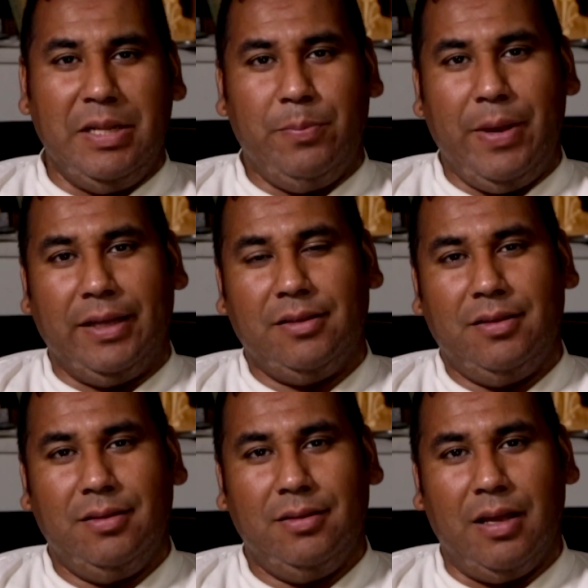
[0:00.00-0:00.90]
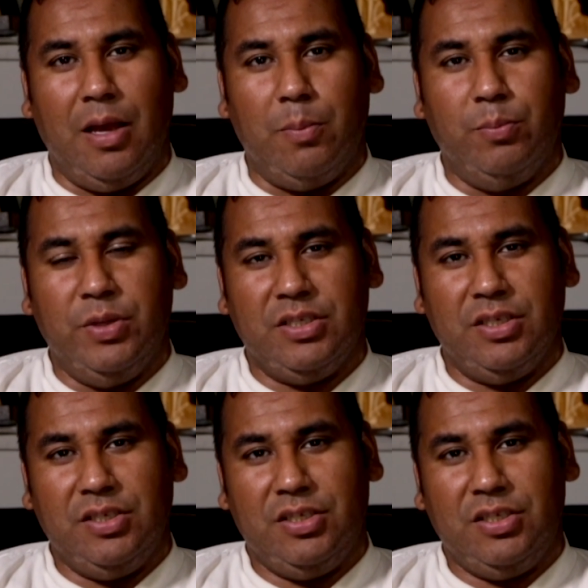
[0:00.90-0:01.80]
that impact
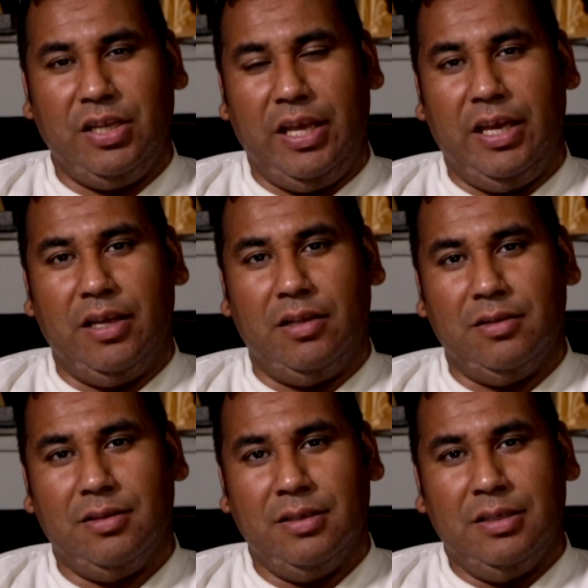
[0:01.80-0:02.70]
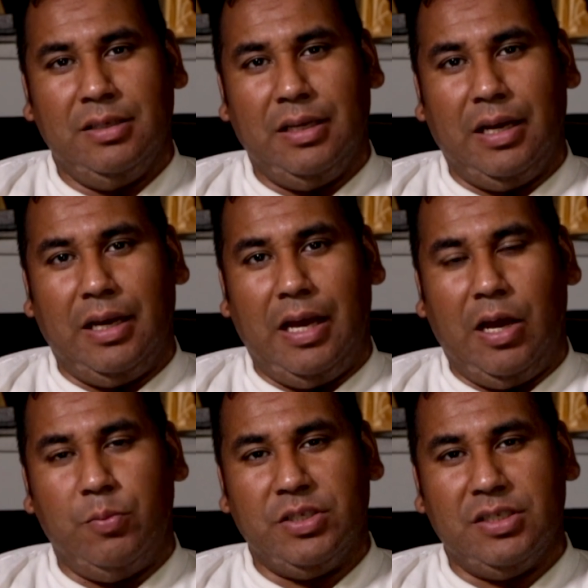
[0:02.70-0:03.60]
business and
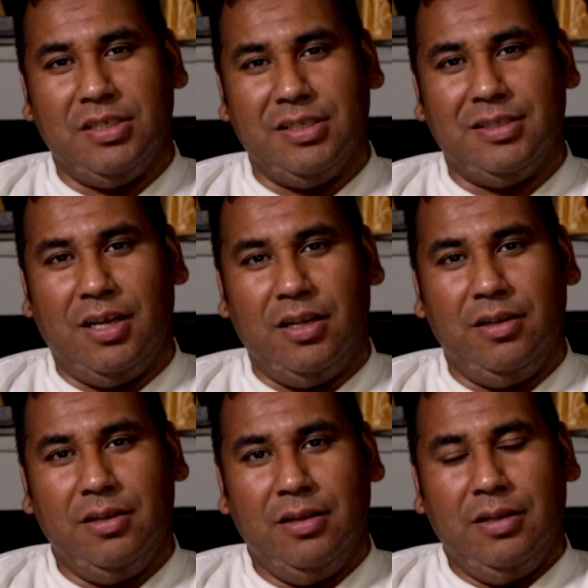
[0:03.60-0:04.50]
how business is done